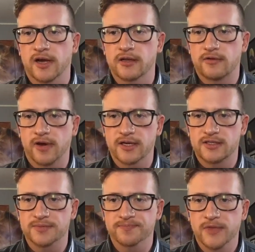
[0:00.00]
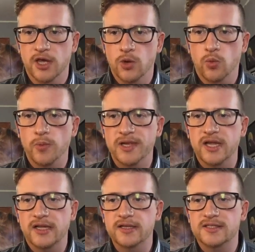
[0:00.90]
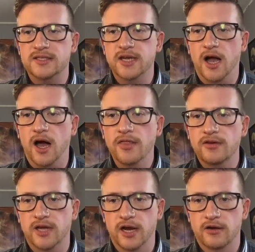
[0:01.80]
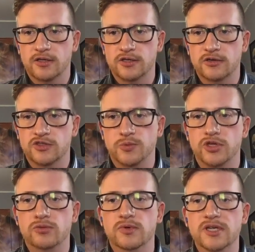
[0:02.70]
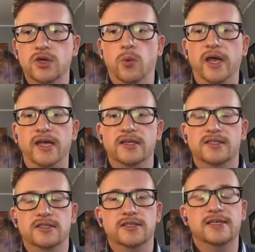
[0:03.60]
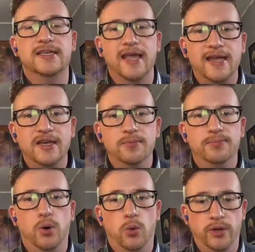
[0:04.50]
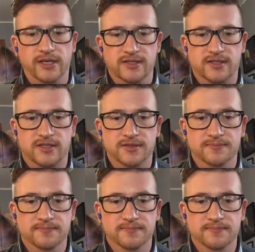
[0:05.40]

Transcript: Alan Grant, will we likely see other characters with unique ways to gain points?